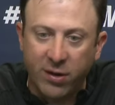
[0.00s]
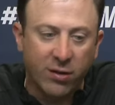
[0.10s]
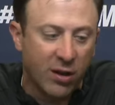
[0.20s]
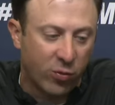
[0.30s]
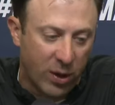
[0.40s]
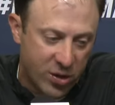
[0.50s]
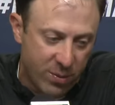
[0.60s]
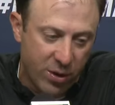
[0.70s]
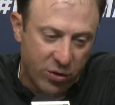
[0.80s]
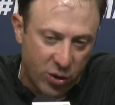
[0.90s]
I think that's why
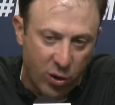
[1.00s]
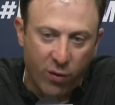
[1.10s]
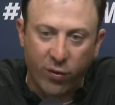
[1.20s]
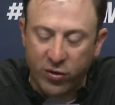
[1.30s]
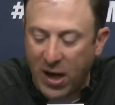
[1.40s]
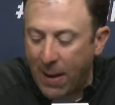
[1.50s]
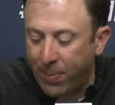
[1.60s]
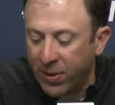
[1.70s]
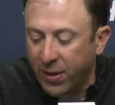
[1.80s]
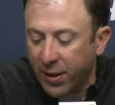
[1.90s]
some of the turnovers
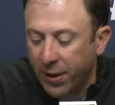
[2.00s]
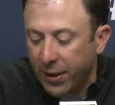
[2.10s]
happen,